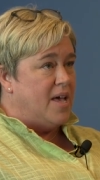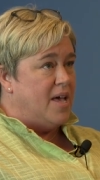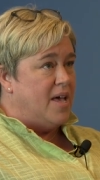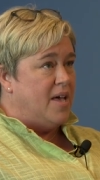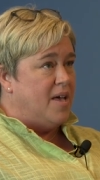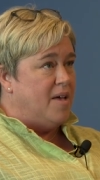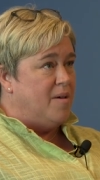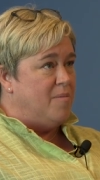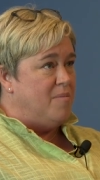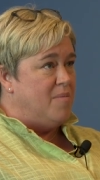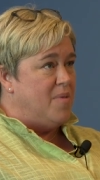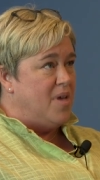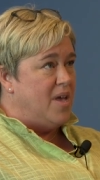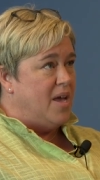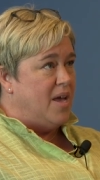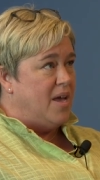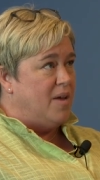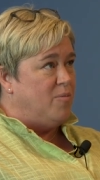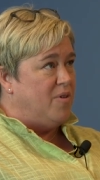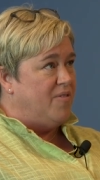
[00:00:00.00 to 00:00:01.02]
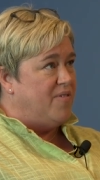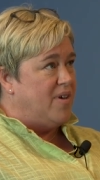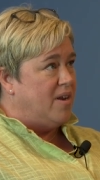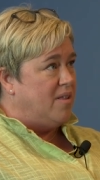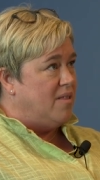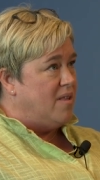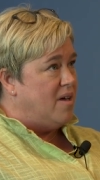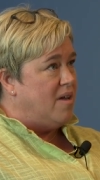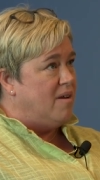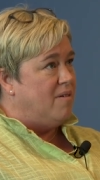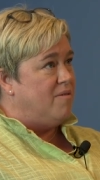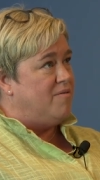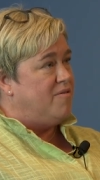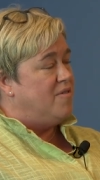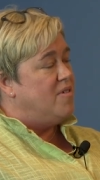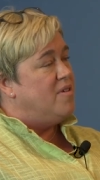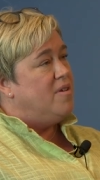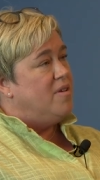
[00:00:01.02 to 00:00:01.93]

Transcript: Um, and we've had a lot of